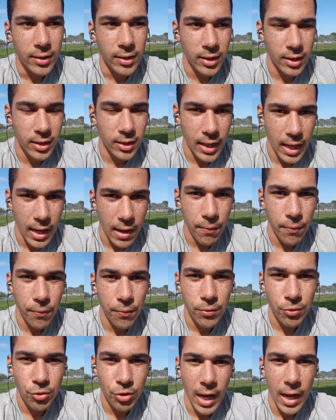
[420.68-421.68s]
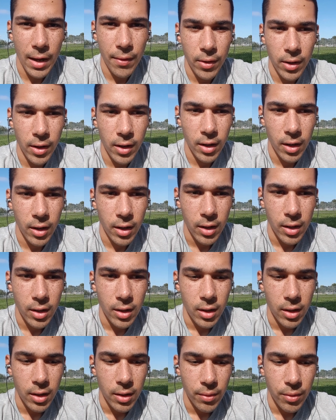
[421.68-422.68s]
a safe driver,
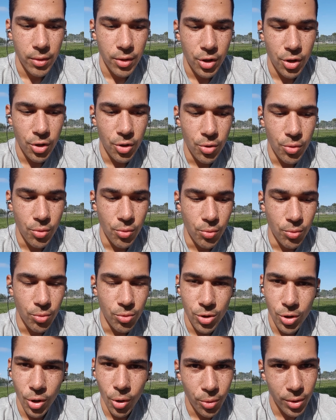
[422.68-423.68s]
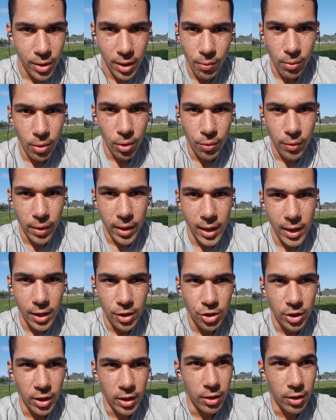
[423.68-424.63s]
you don't get road rage,